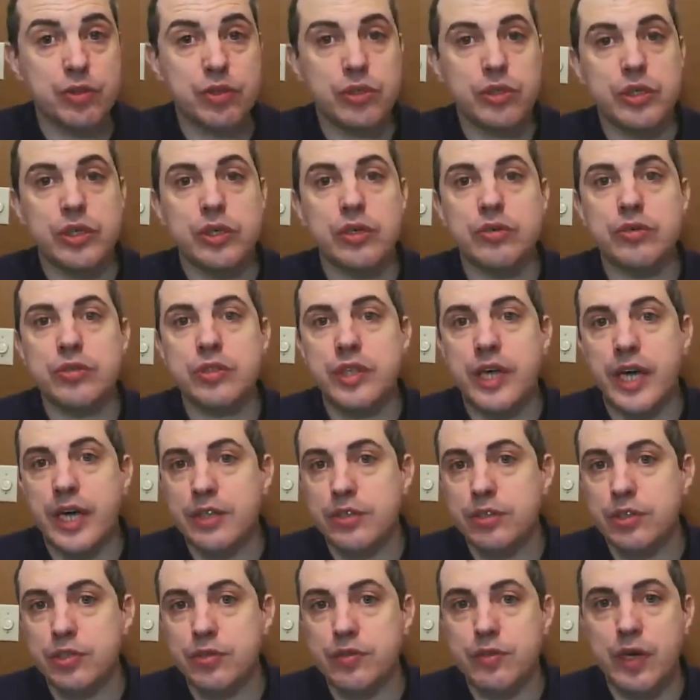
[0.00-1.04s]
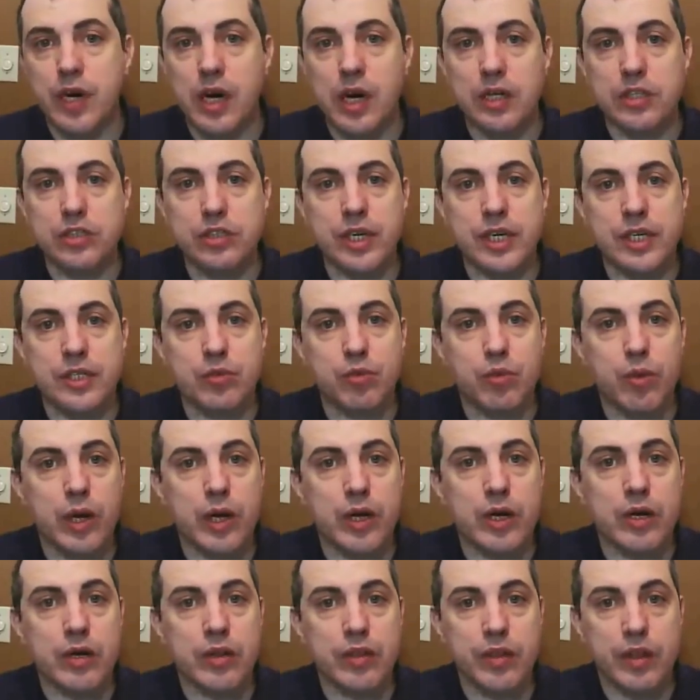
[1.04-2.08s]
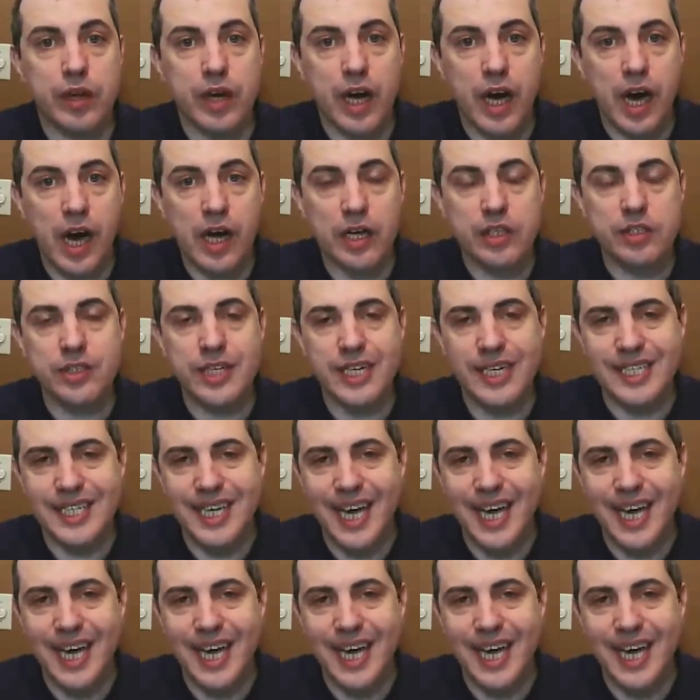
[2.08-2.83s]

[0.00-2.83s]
it goes to the address of a contract where the contract